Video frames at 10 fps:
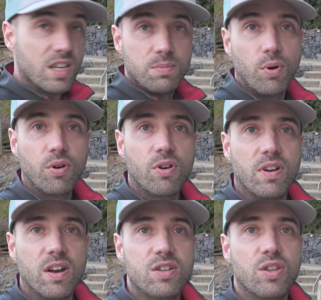this bunker
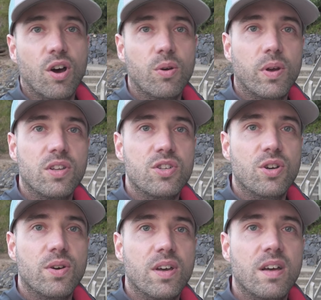and I just thought I'd quickly
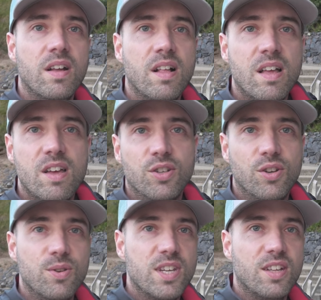show you. So
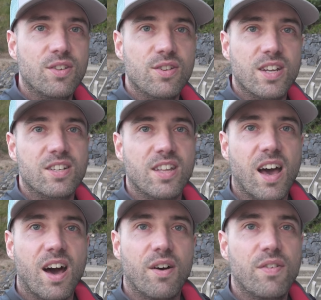New Zealand does actually
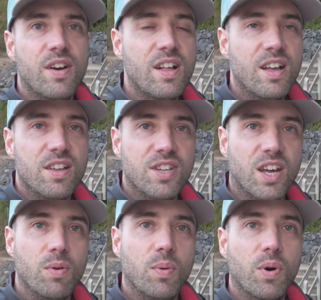have a
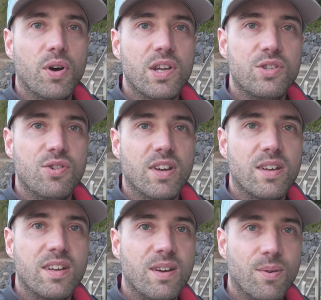Second World War history,
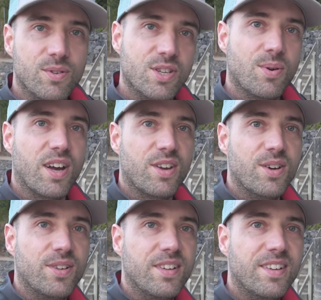which is quite
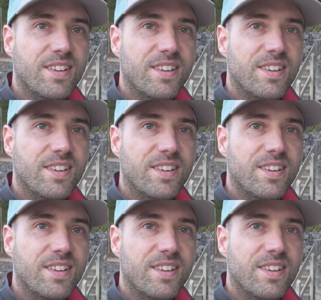cool.